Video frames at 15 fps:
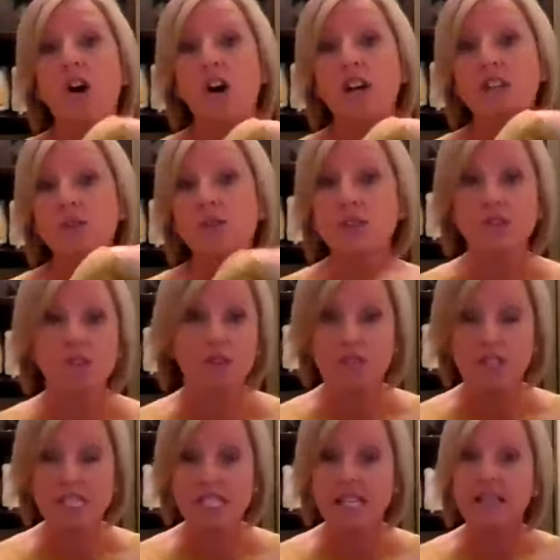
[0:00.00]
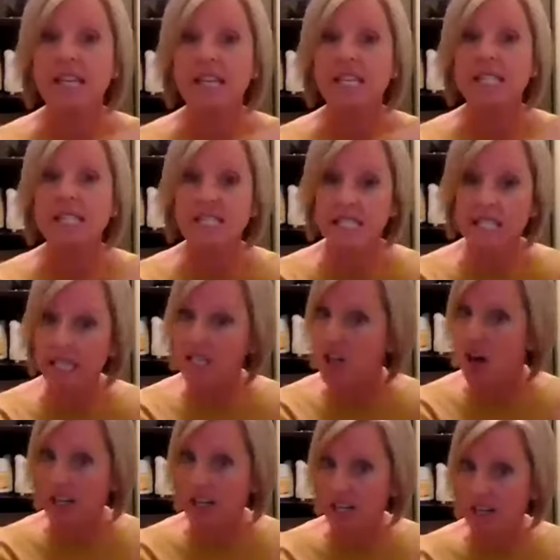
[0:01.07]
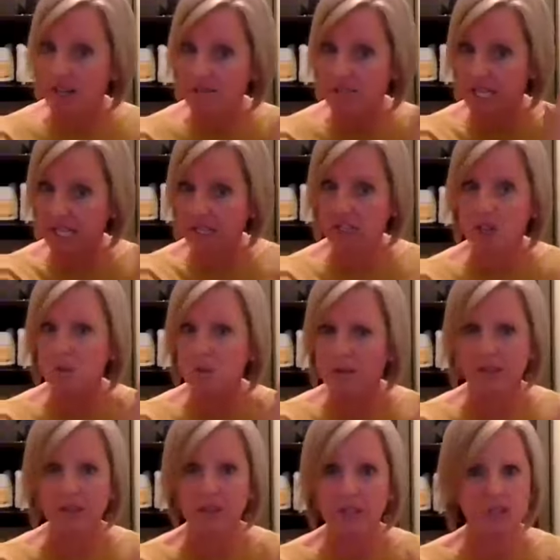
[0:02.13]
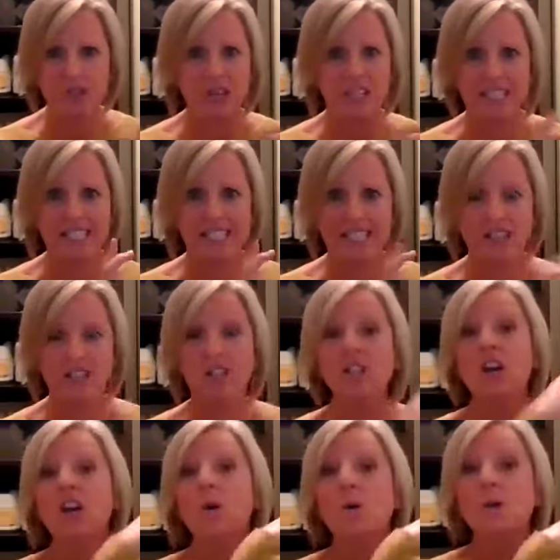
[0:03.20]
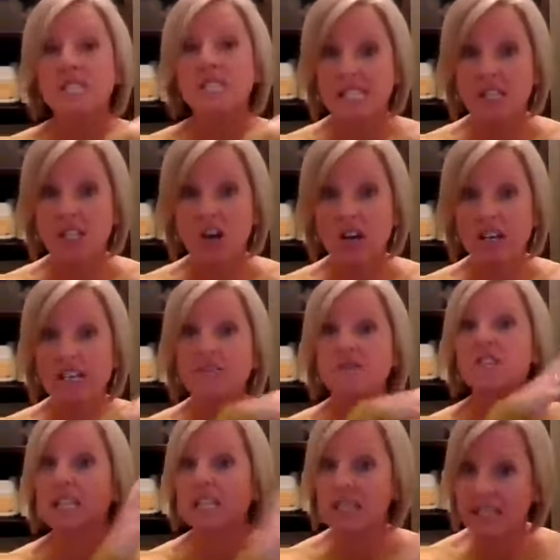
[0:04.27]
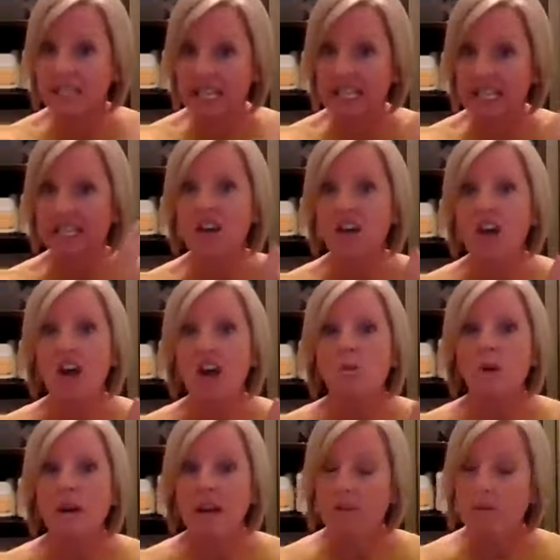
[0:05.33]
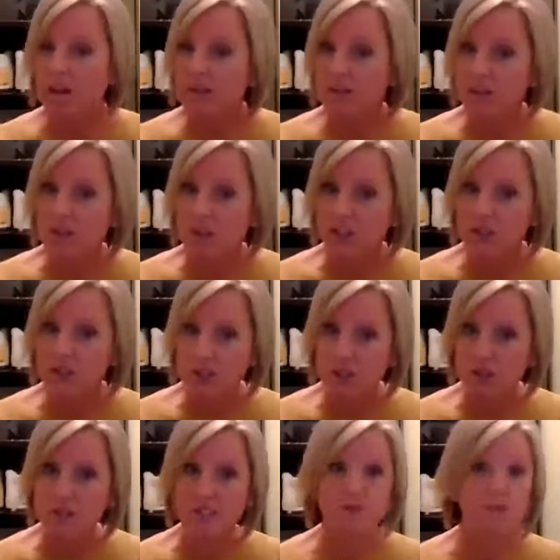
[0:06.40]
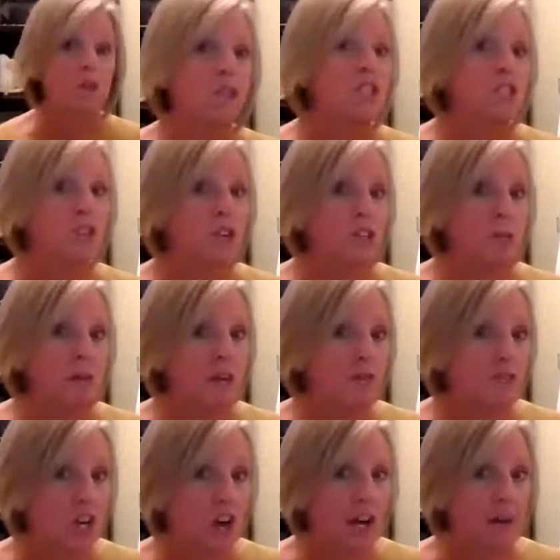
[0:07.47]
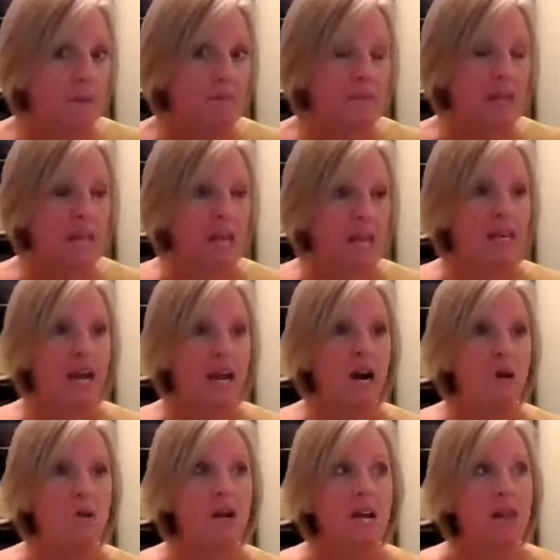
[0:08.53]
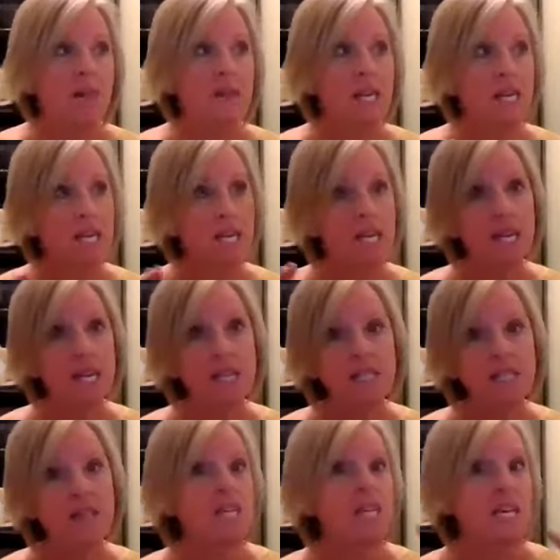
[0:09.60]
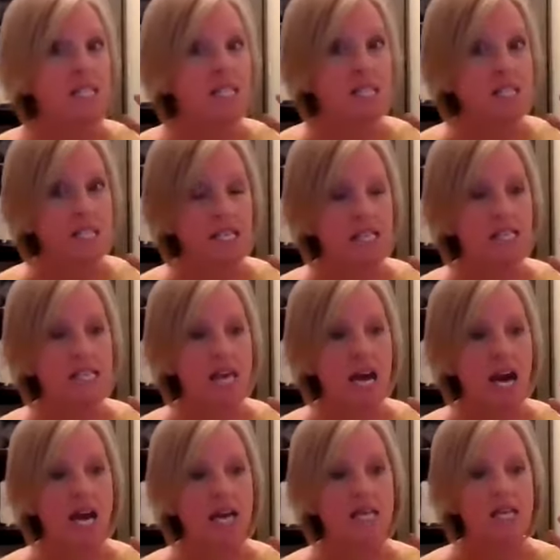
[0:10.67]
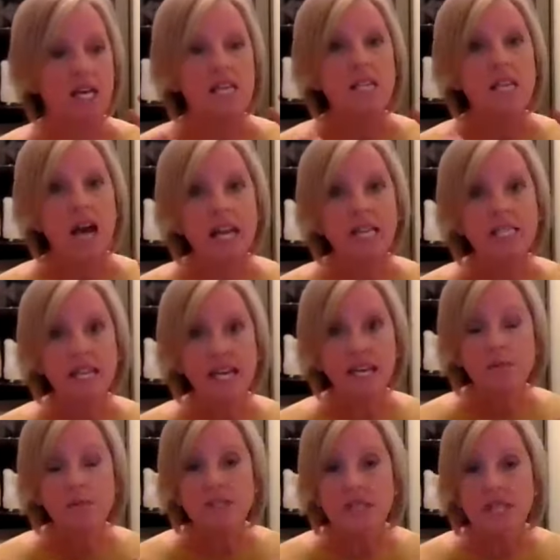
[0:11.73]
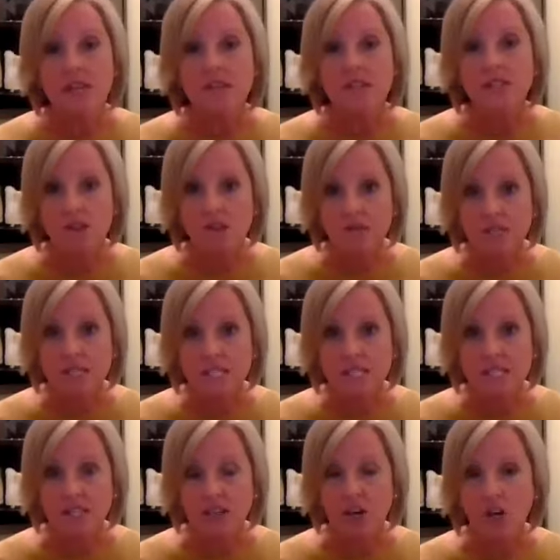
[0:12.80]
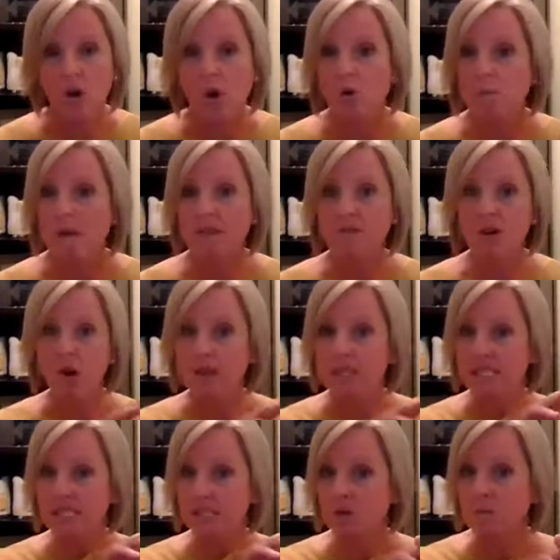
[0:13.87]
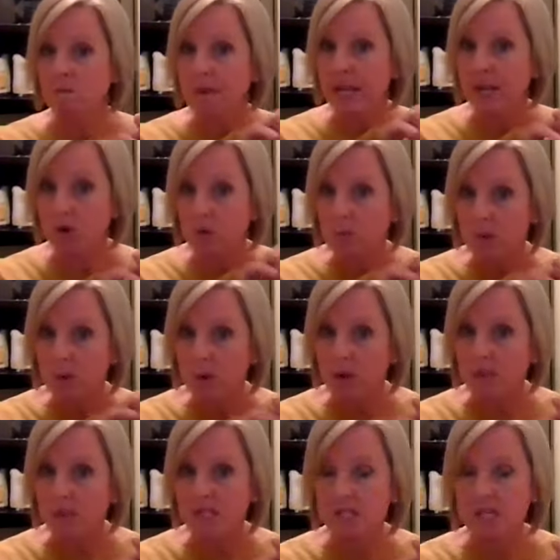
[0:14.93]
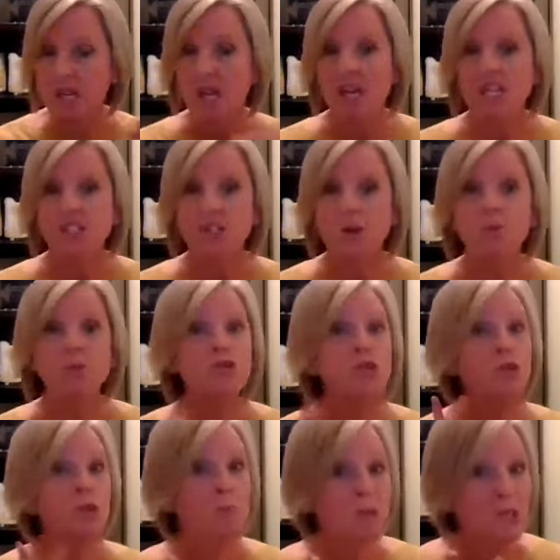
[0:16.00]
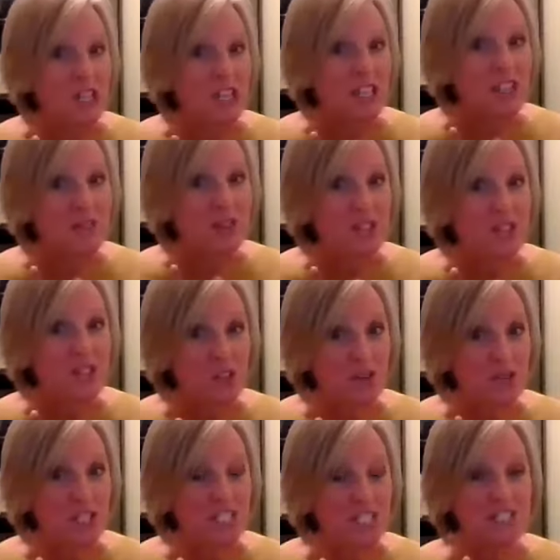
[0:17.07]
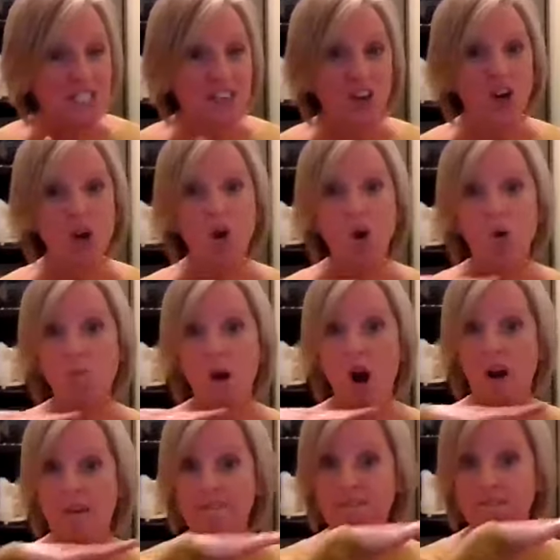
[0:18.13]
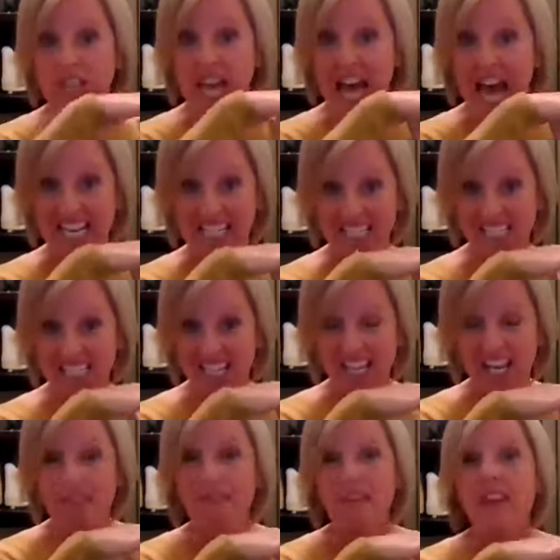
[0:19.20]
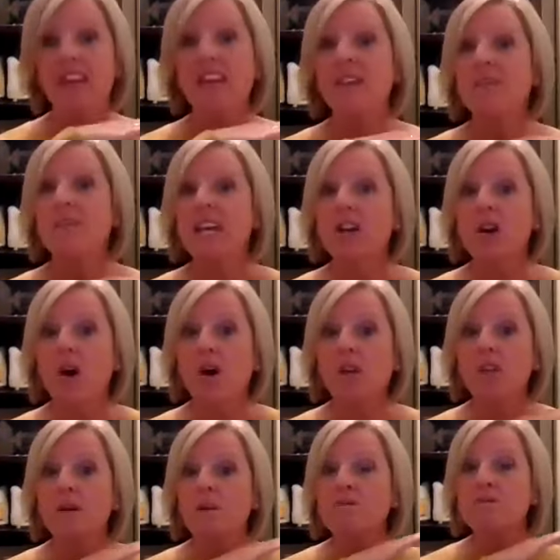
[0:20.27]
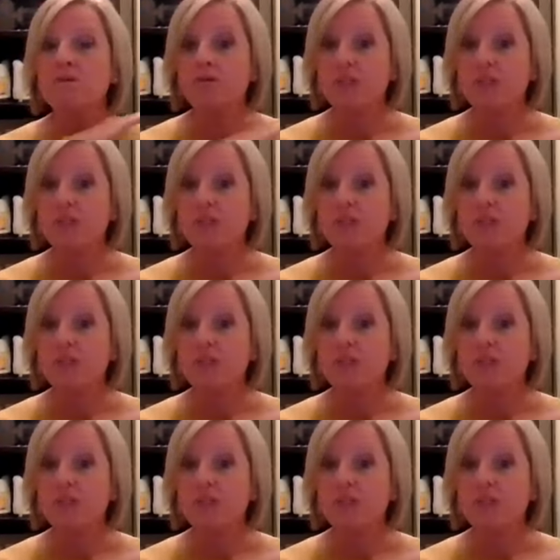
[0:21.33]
on your surface and let it sit long enough to kill whatever you're trying to kill, or sit long enough to clean whatever's on your surface a certain amount of time. Now, the key to this is that 98% of the surfaces in our home have all these little micropores. So 2% of the surfaces in our home are flat. They call them